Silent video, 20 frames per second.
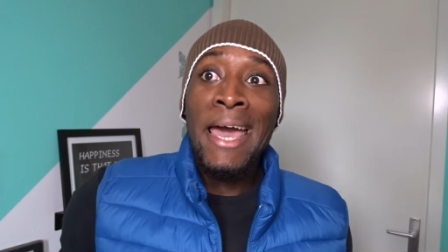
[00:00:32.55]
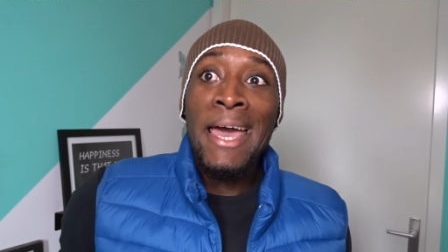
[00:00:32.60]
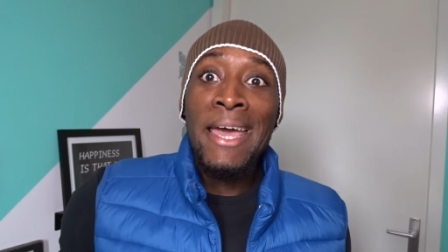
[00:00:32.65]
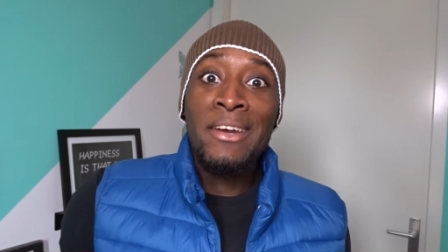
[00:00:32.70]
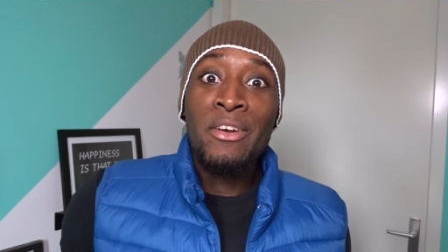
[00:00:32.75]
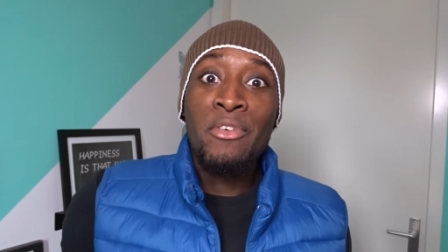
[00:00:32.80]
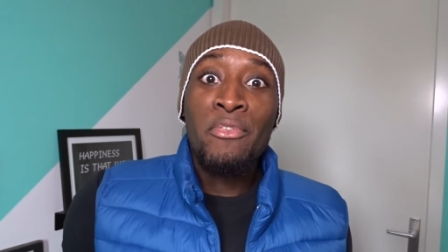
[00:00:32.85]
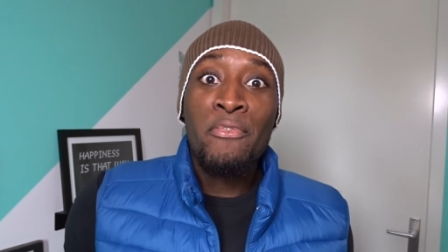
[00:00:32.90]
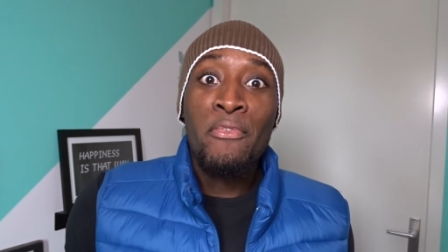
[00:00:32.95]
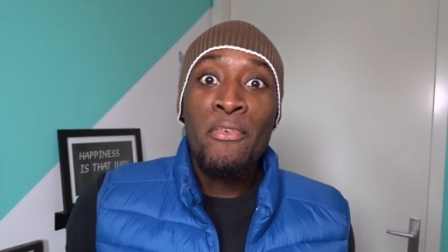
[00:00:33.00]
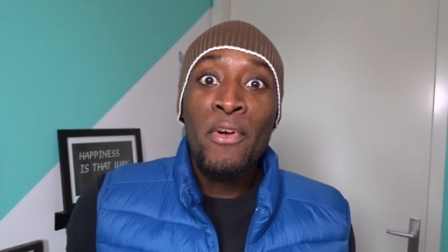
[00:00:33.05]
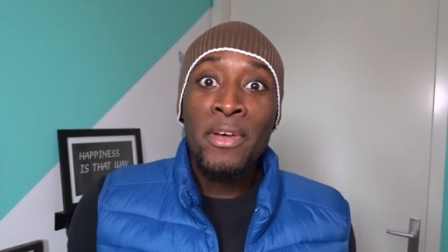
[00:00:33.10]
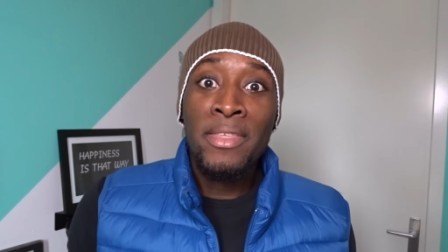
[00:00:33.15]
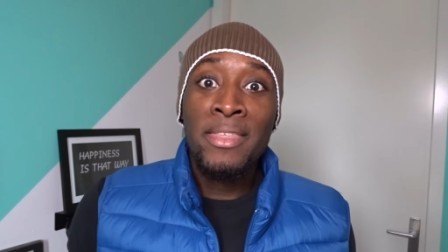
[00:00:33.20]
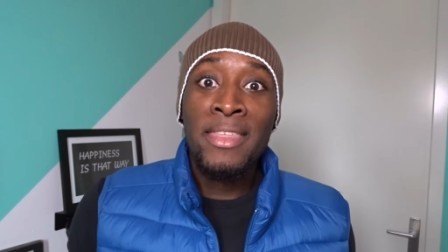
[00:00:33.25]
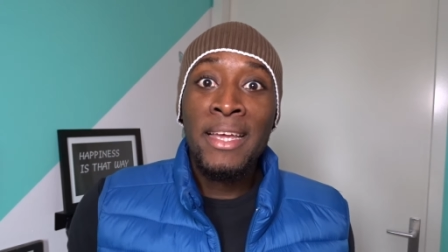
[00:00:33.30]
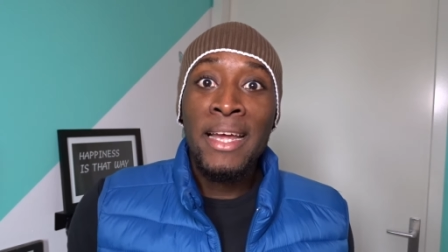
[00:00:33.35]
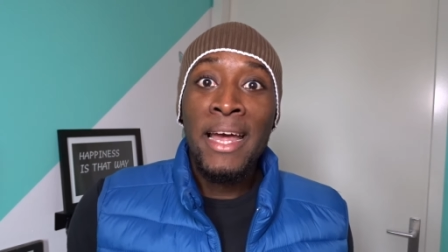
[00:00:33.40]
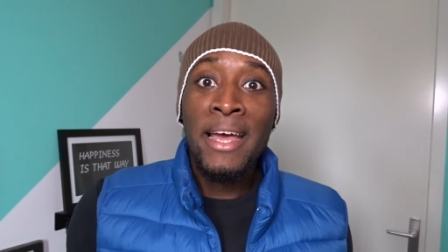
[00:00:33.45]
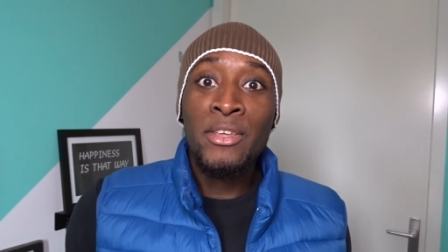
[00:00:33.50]
And the
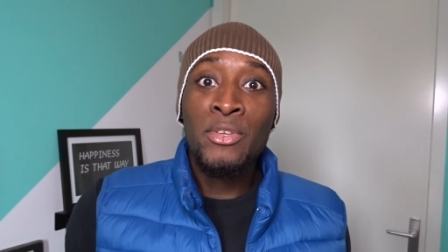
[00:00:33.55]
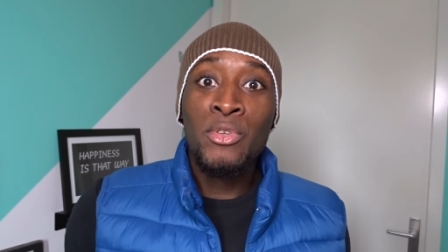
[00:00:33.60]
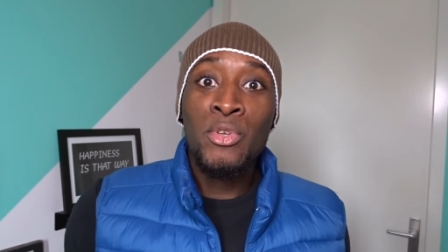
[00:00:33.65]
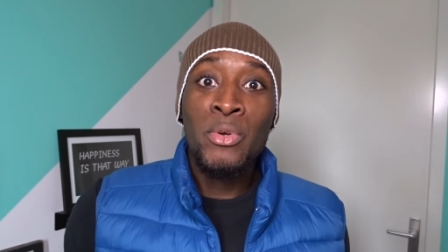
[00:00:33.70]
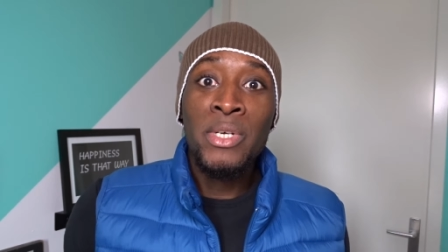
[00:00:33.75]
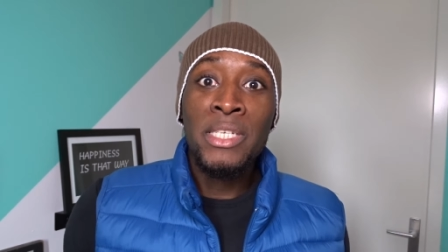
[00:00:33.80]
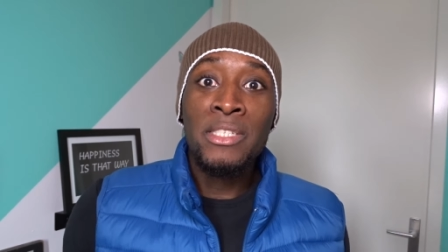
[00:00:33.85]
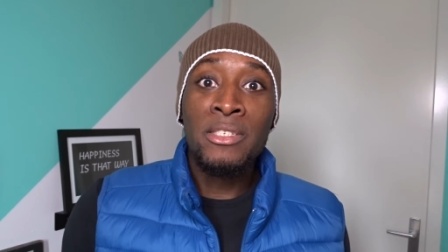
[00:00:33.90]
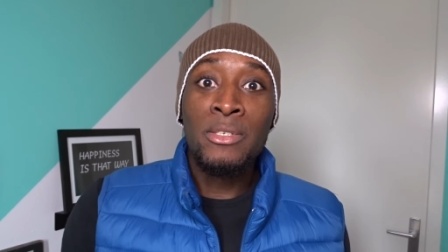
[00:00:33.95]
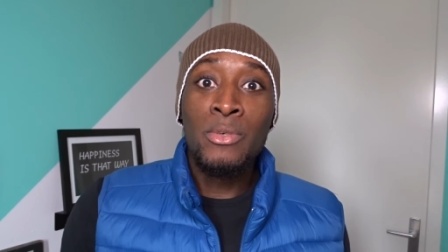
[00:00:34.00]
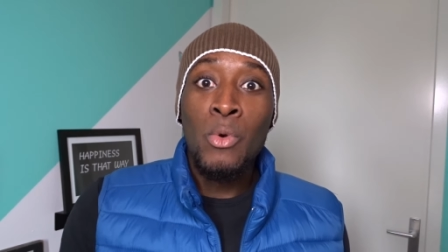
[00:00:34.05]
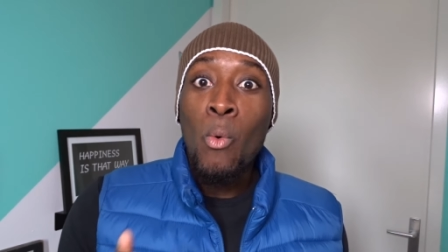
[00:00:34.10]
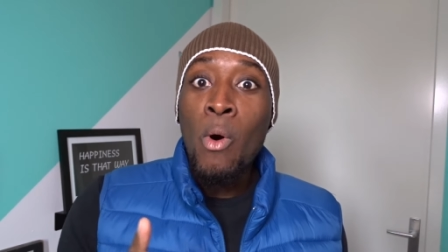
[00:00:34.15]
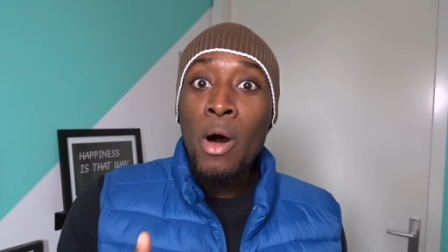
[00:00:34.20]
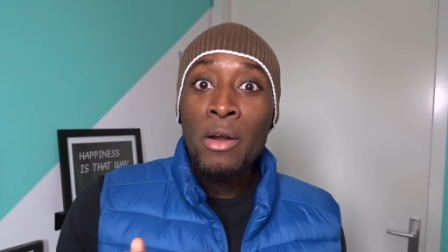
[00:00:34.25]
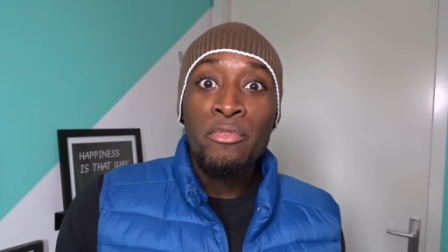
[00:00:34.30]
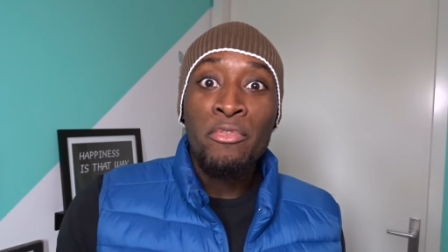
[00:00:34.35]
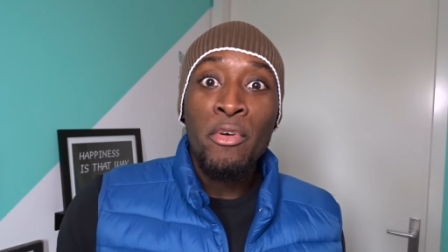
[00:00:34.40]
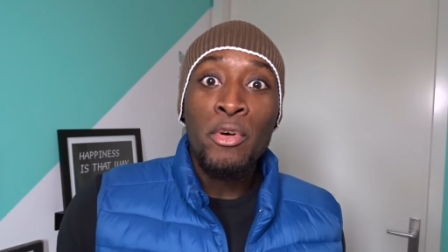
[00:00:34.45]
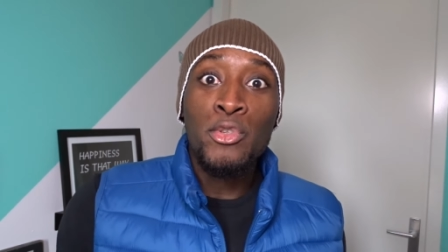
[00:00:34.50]
first thing I saw, it's
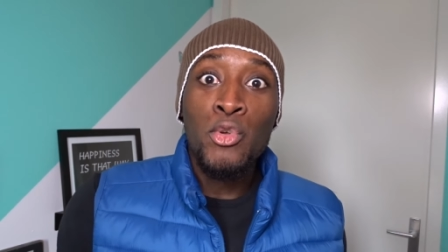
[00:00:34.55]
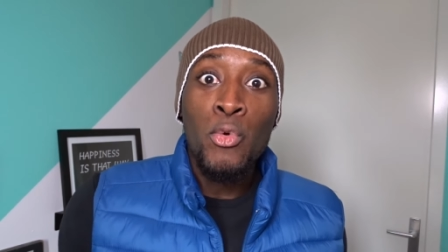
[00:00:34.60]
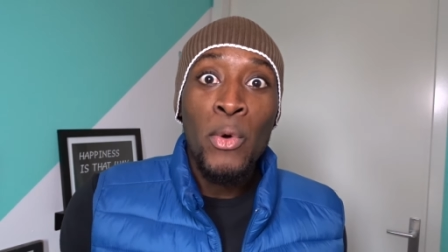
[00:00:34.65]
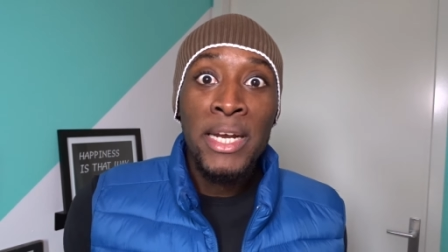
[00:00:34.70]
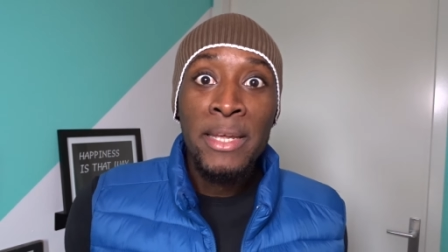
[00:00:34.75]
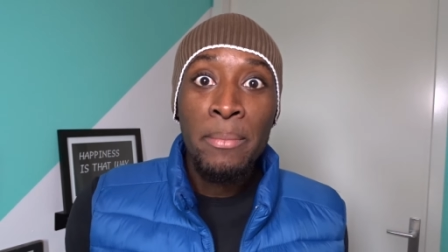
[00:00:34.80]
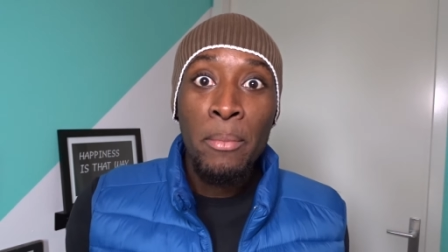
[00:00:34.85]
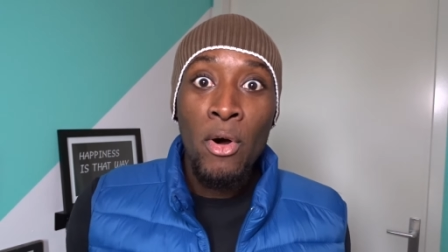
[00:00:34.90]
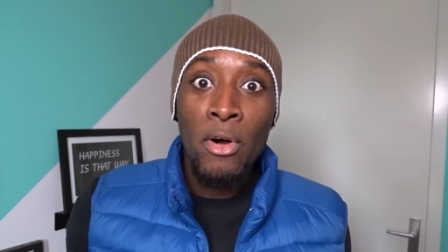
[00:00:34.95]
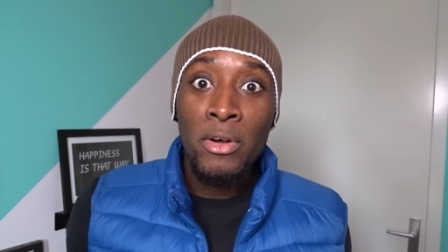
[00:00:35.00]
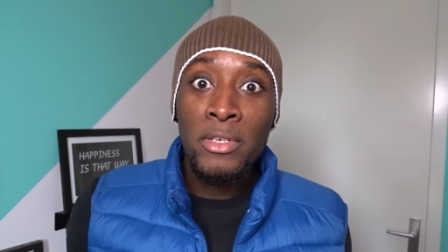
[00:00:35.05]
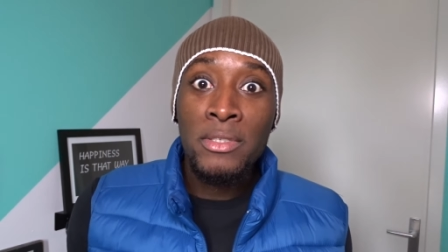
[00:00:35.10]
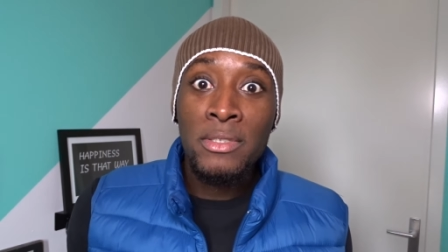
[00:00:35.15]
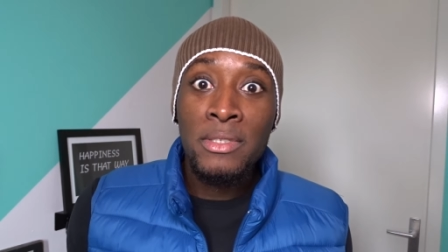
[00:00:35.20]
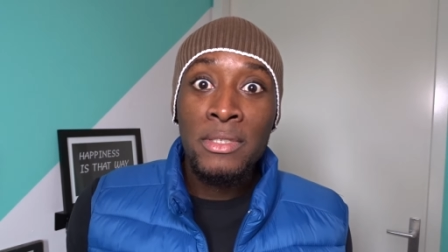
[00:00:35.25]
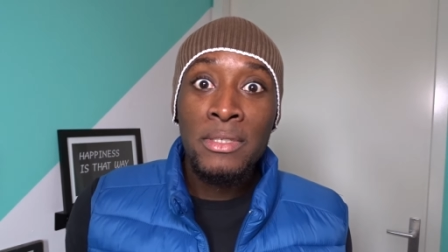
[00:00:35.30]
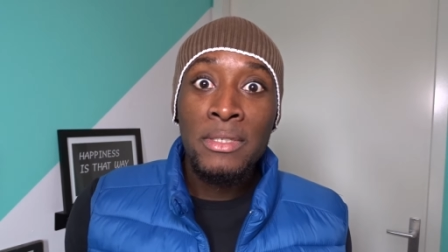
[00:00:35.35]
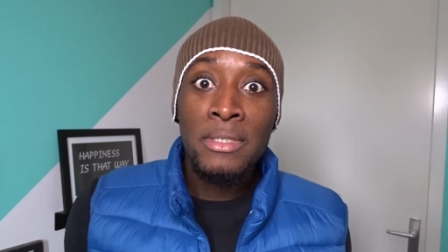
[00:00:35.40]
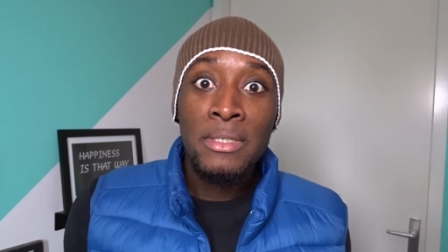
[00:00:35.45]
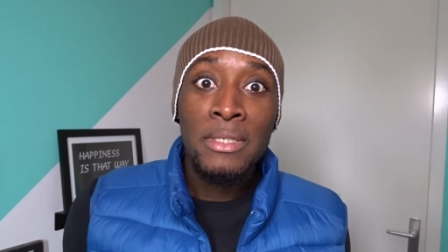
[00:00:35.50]
one for twenty
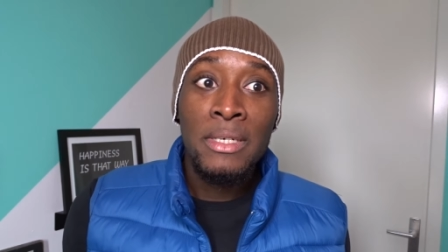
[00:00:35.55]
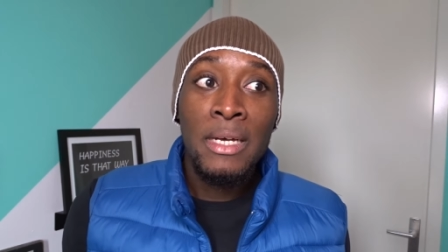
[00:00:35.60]
bucks.